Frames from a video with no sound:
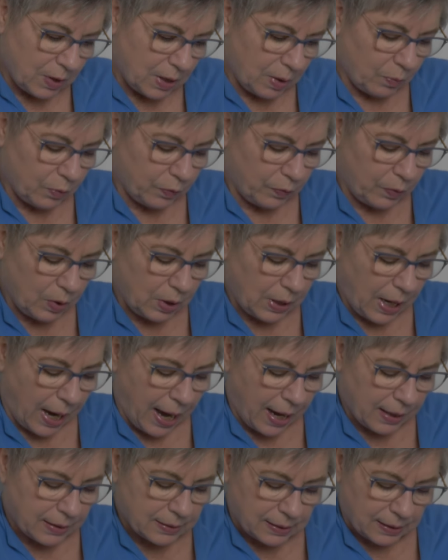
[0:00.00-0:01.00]
them full
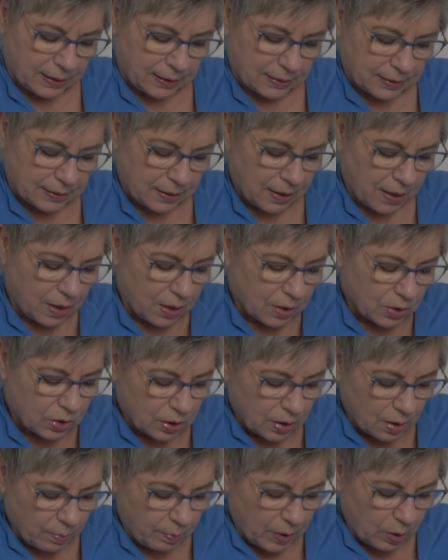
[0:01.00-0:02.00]
access
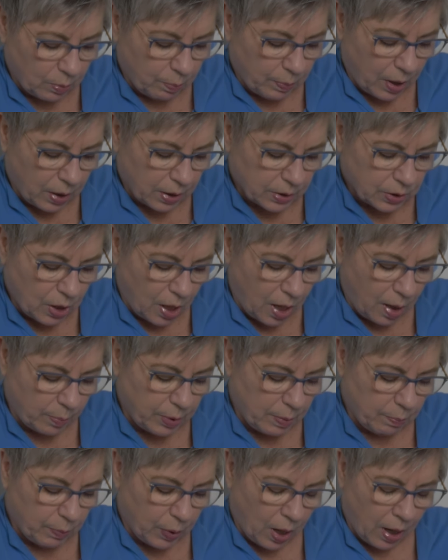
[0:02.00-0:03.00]
to the milk bar
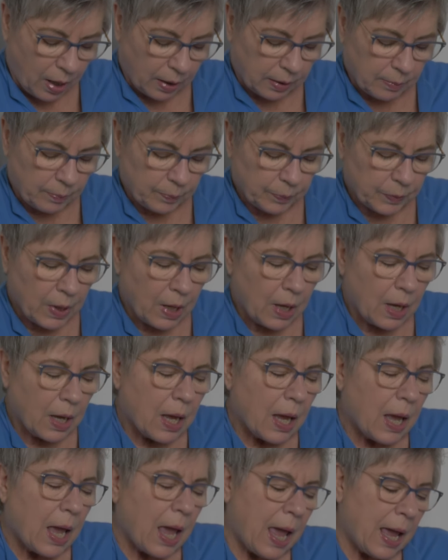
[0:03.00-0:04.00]
top and bottom.
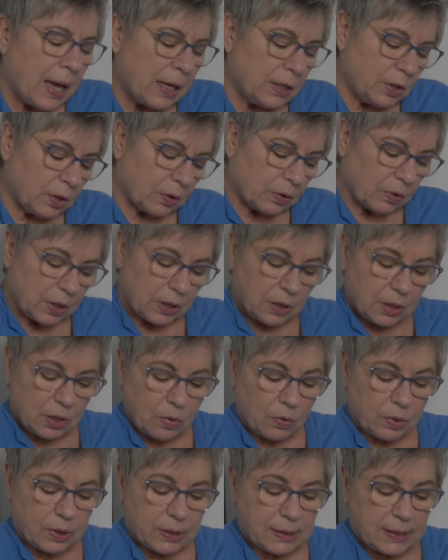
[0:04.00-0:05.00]
And you're going to
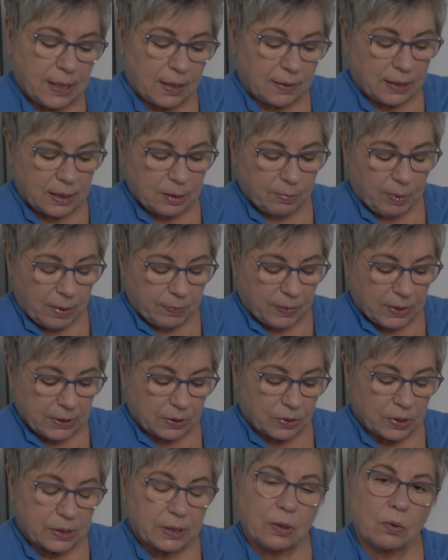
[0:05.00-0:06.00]
notice that these
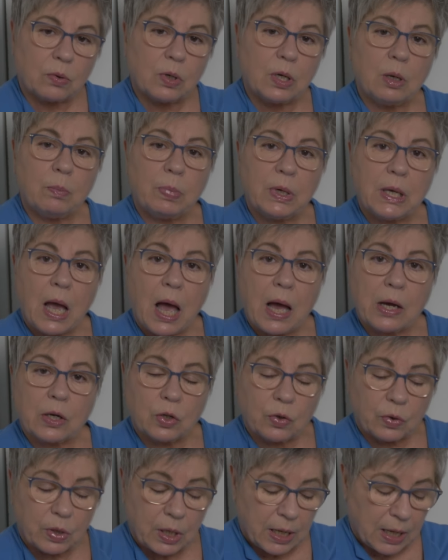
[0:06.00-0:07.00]
puppies are still going to be
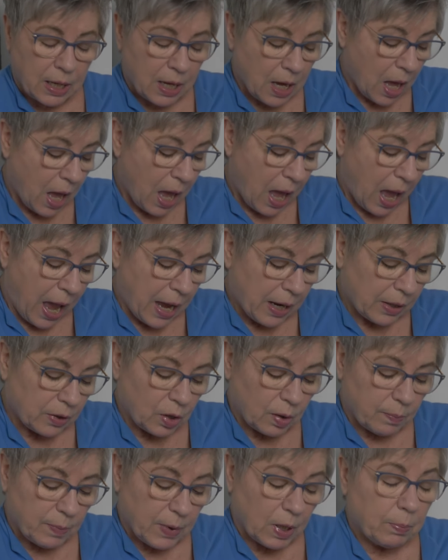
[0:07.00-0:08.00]
hungry, and
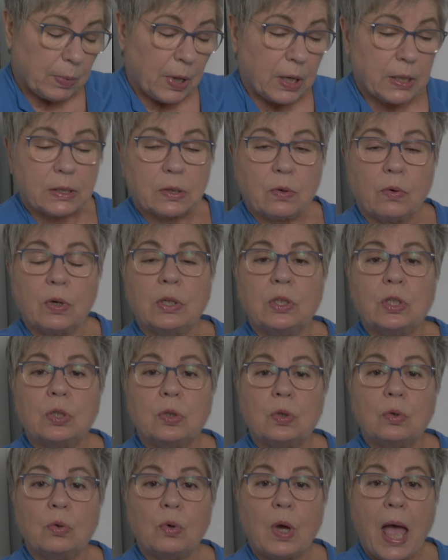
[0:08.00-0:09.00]
her milk bar is going
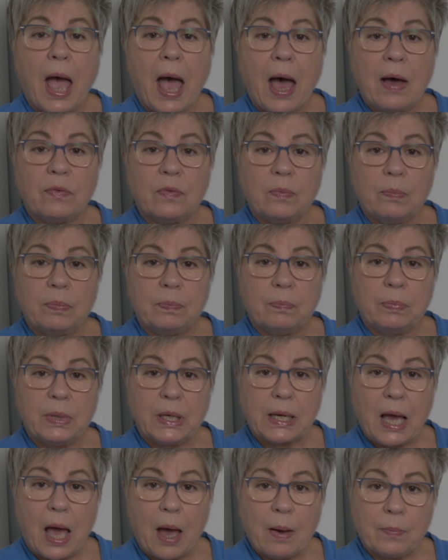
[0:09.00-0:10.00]
to have
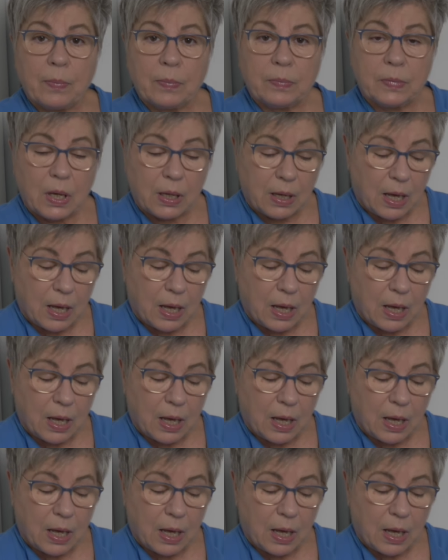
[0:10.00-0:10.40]
become